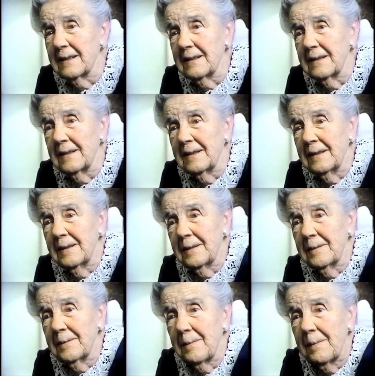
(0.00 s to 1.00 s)

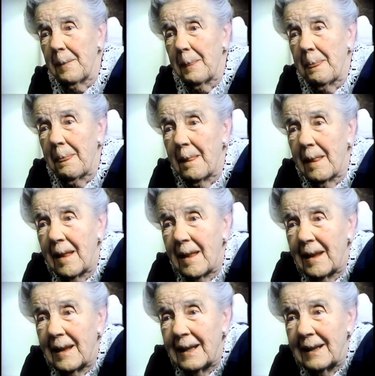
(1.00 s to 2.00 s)

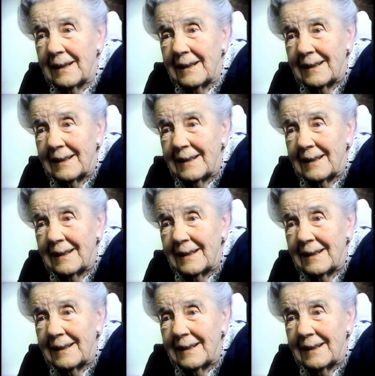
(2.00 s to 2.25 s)
(silence)